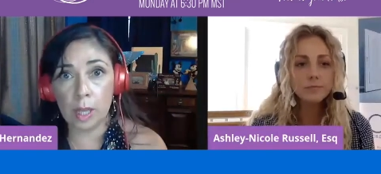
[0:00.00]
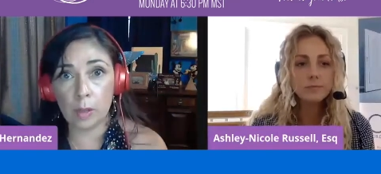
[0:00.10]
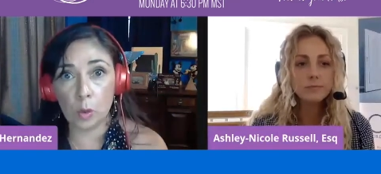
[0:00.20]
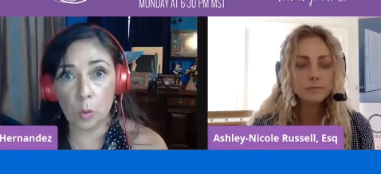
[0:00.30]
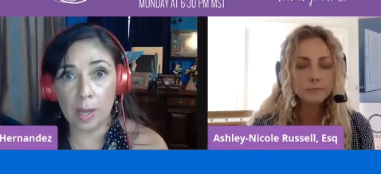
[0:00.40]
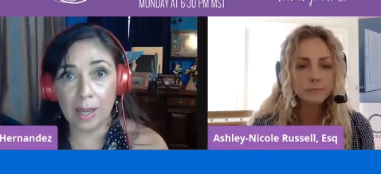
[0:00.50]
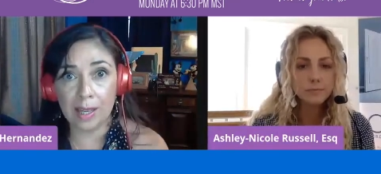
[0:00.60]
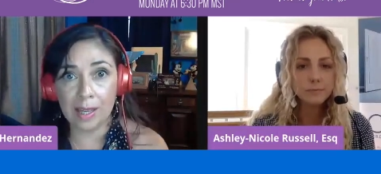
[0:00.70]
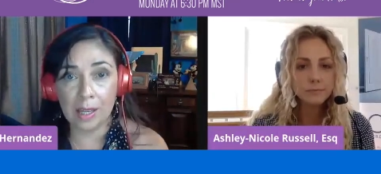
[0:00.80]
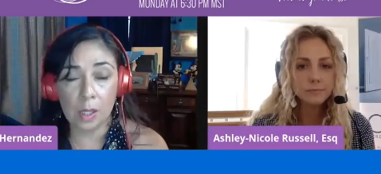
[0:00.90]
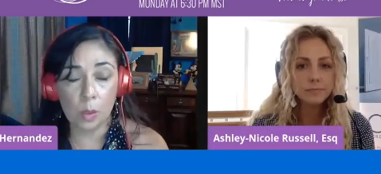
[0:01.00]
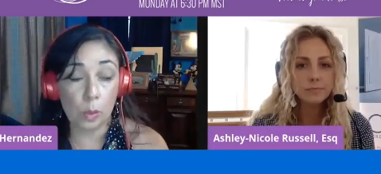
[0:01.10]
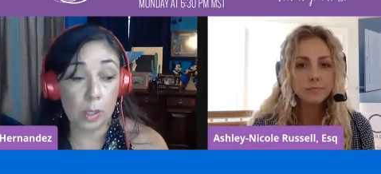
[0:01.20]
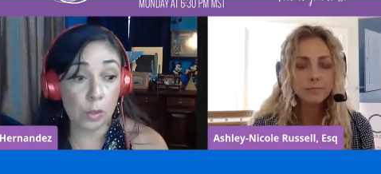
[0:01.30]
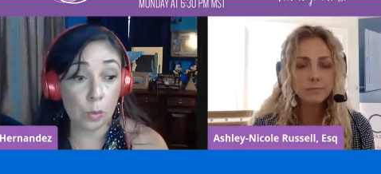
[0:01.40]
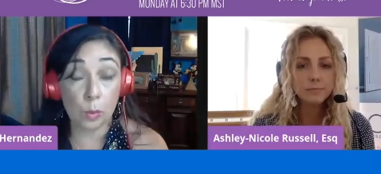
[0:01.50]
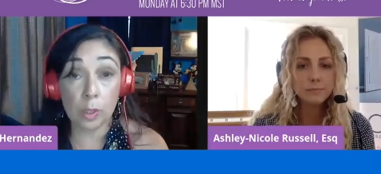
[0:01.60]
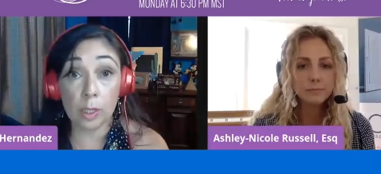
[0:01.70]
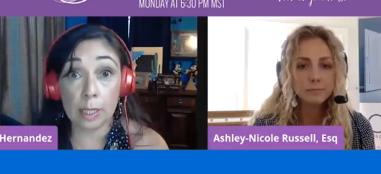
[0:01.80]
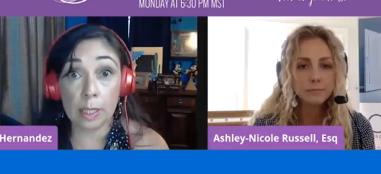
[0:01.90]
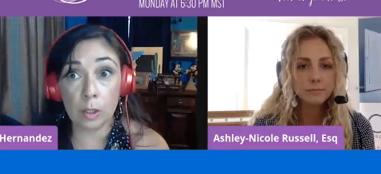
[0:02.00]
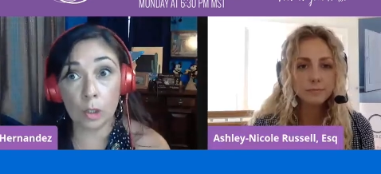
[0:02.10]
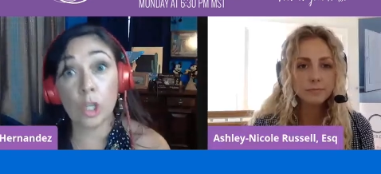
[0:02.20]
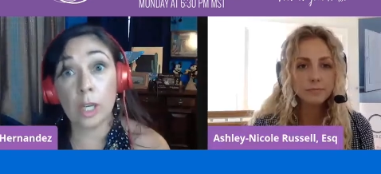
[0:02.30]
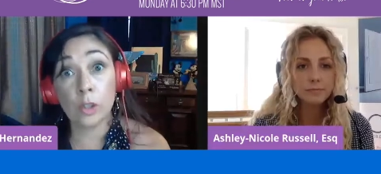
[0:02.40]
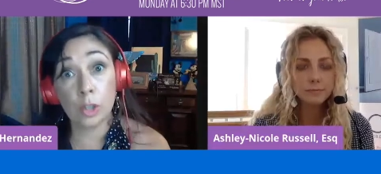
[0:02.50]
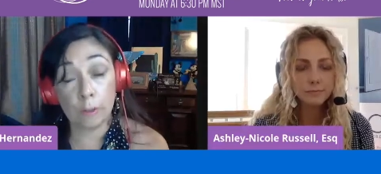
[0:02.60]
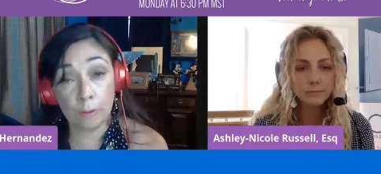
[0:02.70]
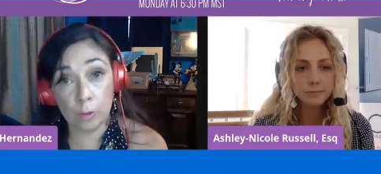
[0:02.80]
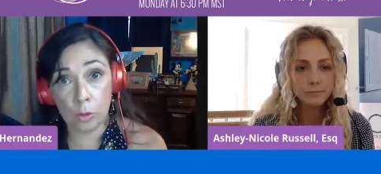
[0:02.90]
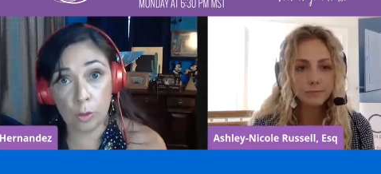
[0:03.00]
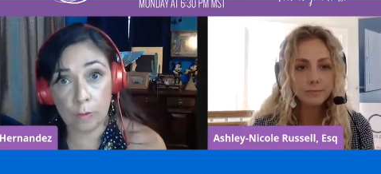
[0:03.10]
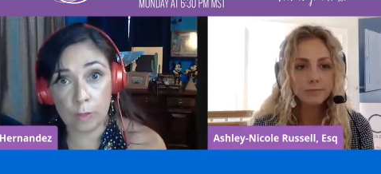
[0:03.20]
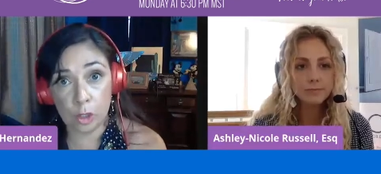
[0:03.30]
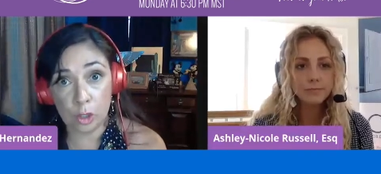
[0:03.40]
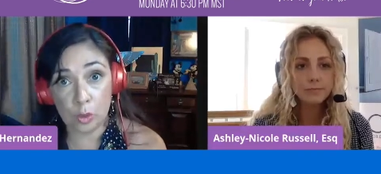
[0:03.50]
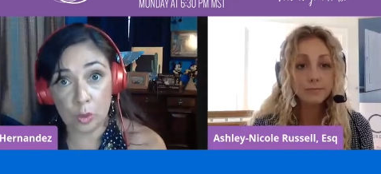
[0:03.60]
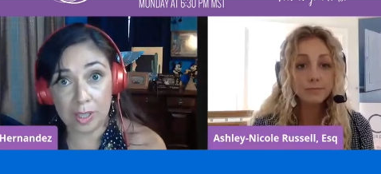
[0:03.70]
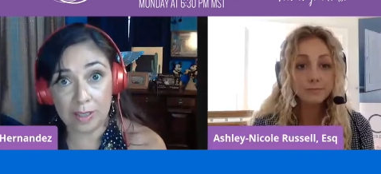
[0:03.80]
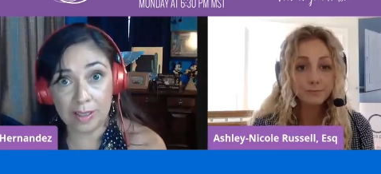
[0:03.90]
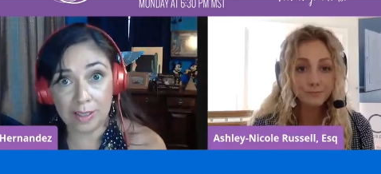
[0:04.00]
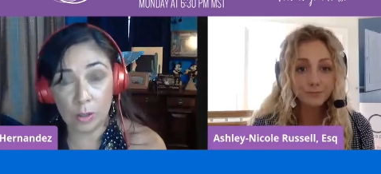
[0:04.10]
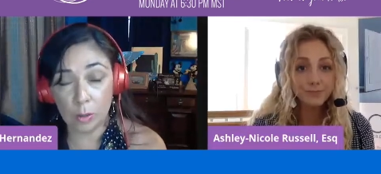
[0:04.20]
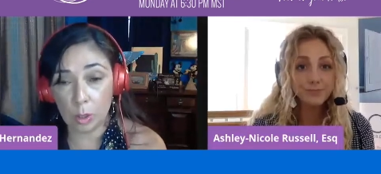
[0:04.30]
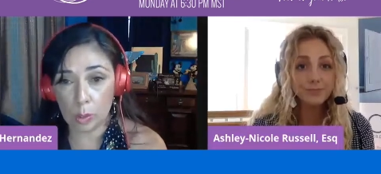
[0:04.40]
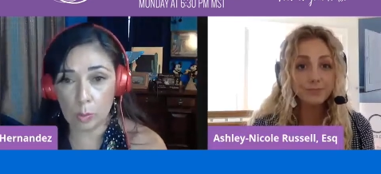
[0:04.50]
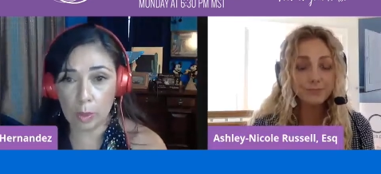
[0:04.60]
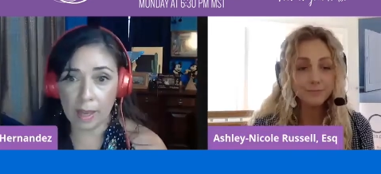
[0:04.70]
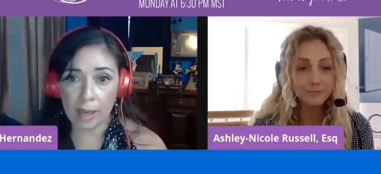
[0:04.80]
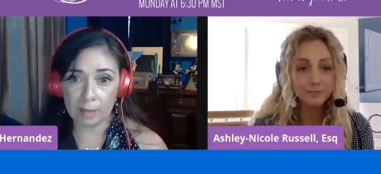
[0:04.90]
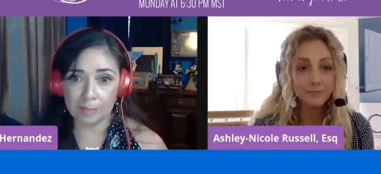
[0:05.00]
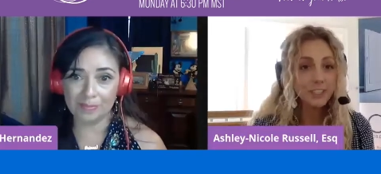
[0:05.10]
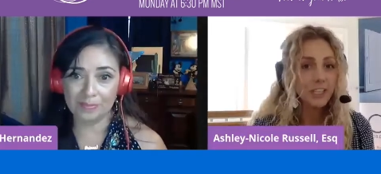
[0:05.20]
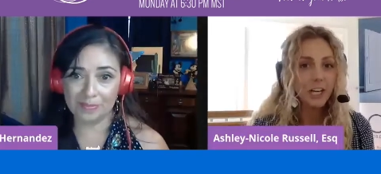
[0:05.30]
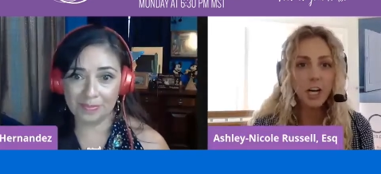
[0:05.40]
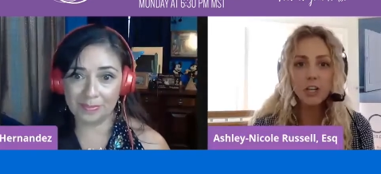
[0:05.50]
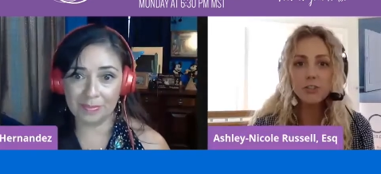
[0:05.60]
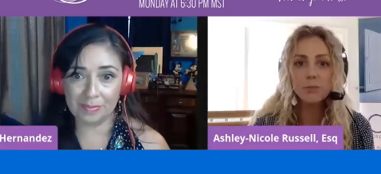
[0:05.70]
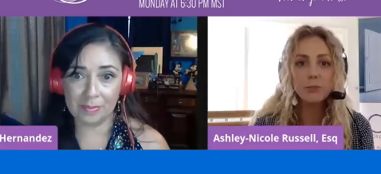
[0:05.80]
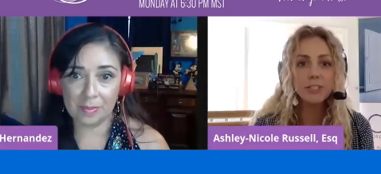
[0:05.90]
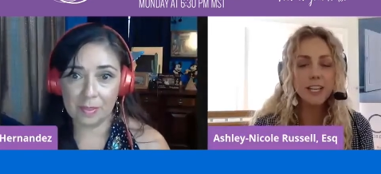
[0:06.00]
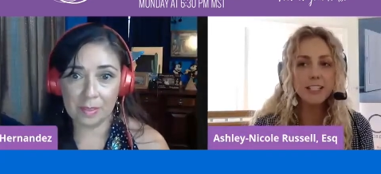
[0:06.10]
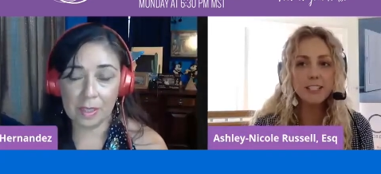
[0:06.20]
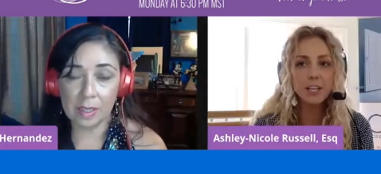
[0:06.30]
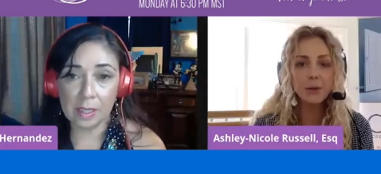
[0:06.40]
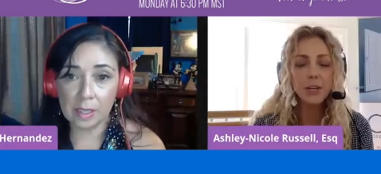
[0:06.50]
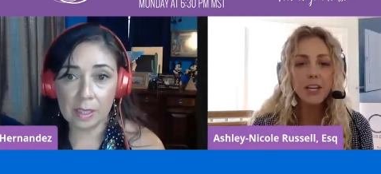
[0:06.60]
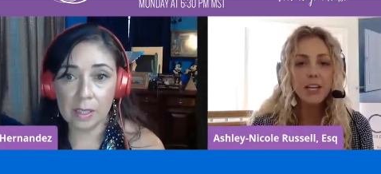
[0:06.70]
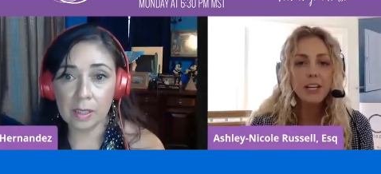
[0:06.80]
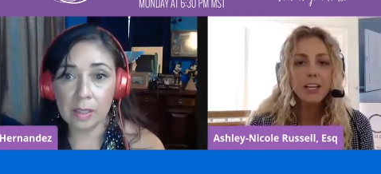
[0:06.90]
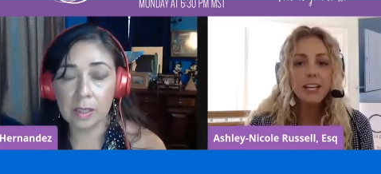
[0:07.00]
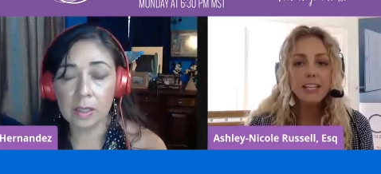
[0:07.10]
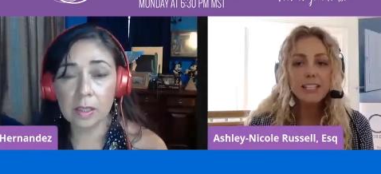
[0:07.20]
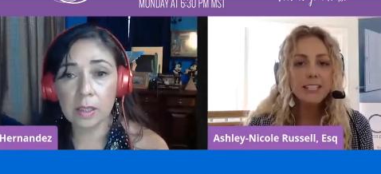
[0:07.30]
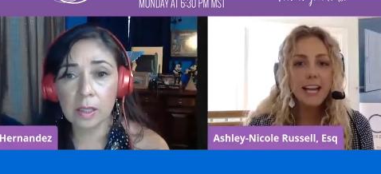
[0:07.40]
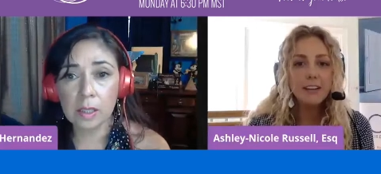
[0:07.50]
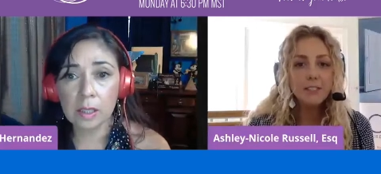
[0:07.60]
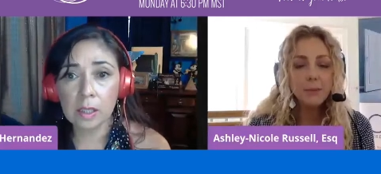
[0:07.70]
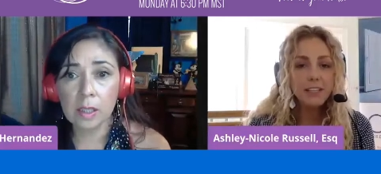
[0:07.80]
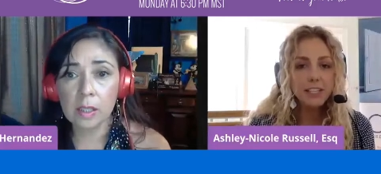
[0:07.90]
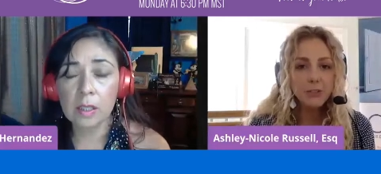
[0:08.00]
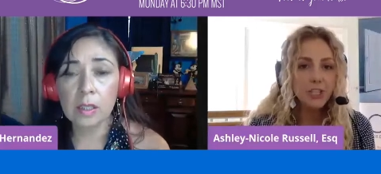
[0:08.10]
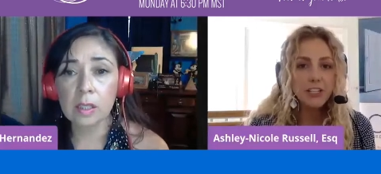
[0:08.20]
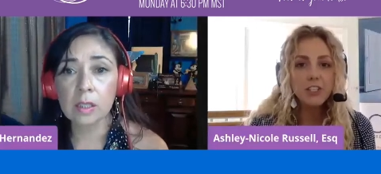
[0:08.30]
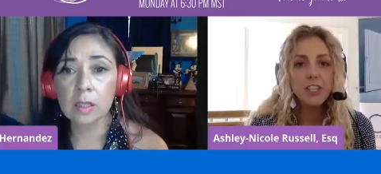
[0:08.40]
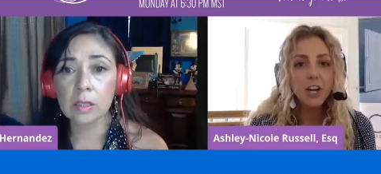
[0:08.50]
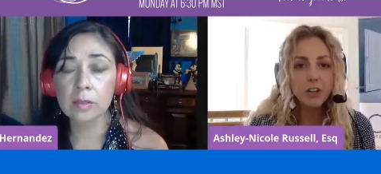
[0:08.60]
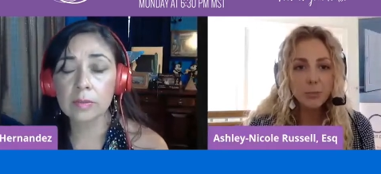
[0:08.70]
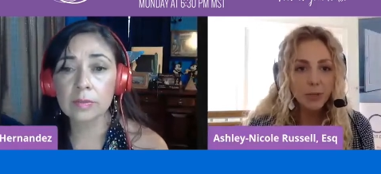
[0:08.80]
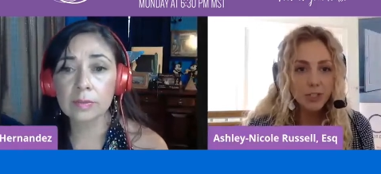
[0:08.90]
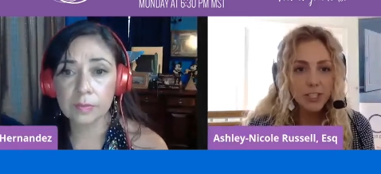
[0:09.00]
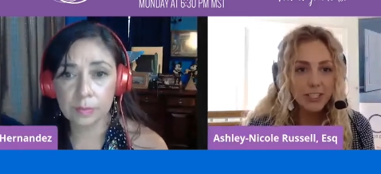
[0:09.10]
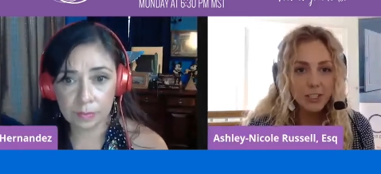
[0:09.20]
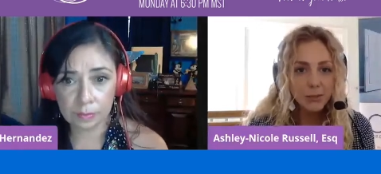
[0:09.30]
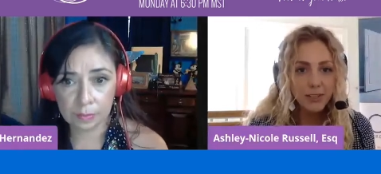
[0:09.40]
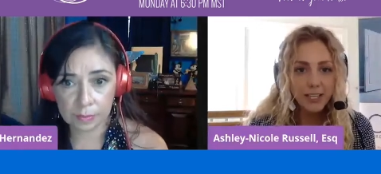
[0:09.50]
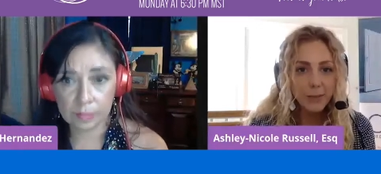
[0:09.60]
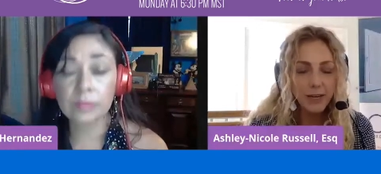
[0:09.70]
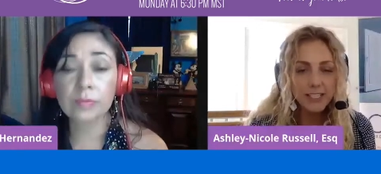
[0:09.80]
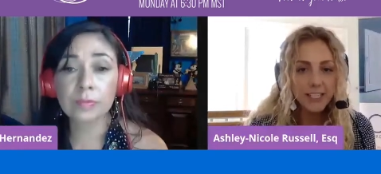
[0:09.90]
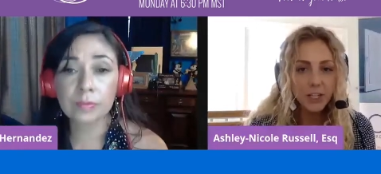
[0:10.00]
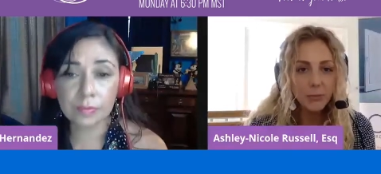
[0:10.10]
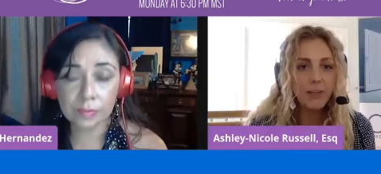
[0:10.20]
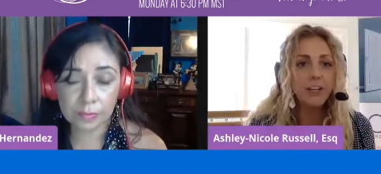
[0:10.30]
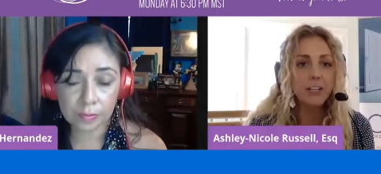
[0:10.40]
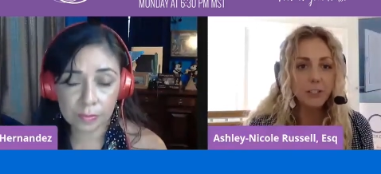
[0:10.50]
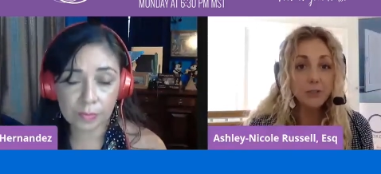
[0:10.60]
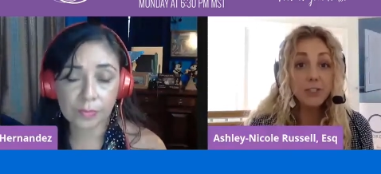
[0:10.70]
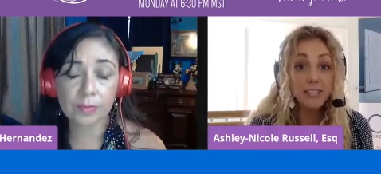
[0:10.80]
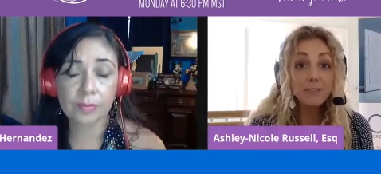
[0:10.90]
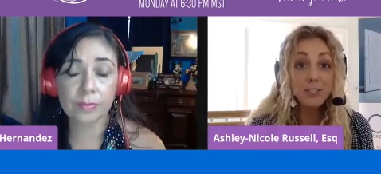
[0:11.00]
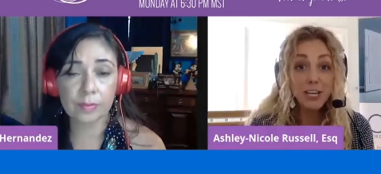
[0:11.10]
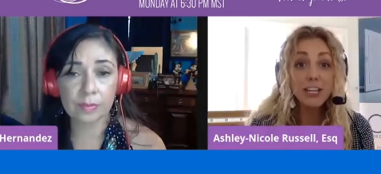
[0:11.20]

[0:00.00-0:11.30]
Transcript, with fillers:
Speaker 1: another way which really could change the future of the children do you agree with that
Speaker 2: a hundred percent so it doesn't have to be that you change the other person into being an amazing co-parent you just have to